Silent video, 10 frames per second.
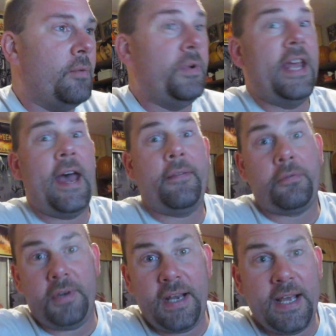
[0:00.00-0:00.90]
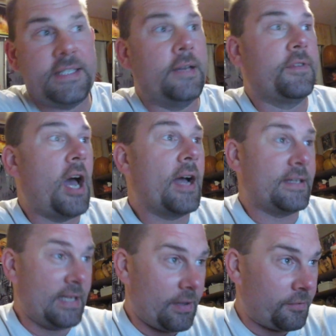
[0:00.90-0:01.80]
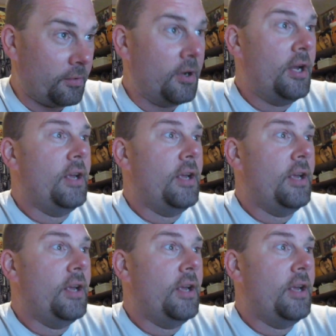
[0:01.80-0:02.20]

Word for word: and we have three days of cock to get through.